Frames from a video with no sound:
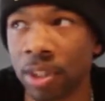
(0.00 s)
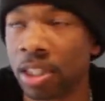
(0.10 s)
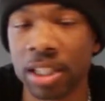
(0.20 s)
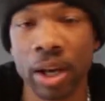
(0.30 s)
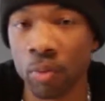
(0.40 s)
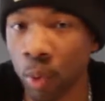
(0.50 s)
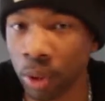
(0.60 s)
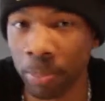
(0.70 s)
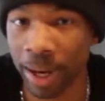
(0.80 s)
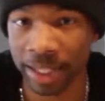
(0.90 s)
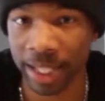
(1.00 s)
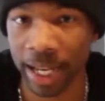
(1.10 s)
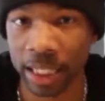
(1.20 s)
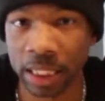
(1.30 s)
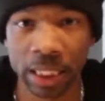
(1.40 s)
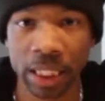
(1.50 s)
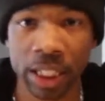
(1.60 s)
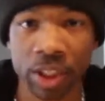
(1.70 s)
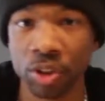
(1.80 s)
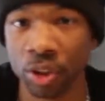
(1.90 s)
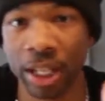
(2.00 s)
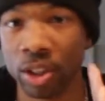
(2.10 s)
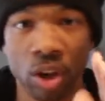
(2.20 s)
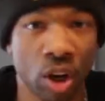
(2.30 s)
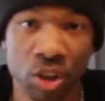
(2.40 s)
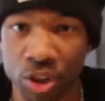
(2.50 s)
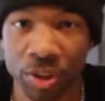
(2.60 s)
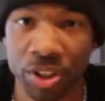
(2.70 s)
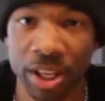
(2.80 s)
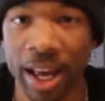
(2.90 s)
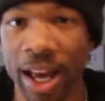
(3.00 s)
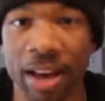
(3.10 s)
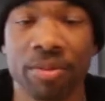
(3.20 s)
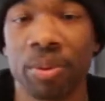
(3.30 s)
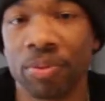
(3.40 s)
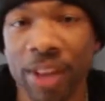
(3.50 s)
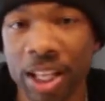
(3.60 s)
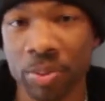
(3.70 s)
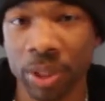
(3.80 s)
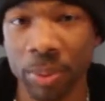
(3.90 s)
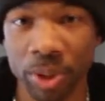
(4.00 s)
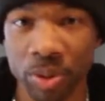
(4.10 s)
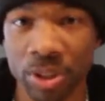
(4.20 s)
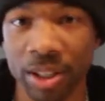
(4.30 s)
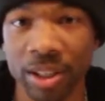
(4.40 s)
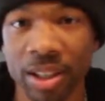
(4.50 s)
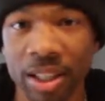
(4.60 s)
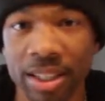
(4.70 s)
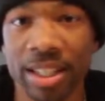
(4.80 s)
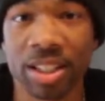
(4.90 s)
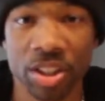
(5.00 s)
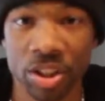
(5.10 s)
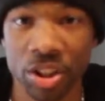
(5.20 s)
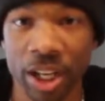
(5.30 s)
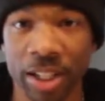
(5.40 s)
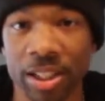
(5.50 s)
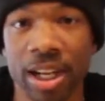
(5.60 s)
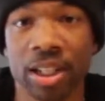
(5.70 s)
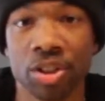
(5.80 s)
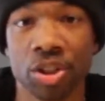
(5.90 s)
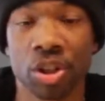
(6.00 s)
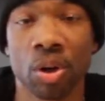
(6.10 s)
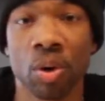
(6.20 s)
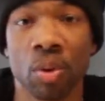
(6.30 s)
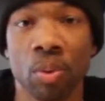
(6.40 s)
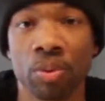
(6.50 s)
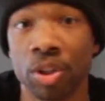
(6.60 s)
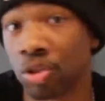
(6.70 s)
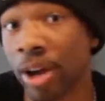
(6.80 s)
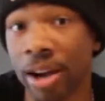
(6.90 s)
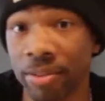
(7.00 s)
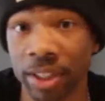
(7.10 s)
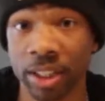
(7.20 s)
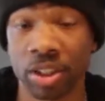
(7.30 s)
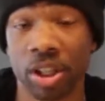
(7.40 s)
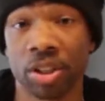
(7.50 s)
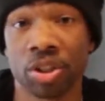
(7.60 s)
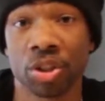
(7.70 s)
say, a road in Montana. You know, that long stretch they have? Well, that's when I would use a distance shot to kind of show the traveling, kind of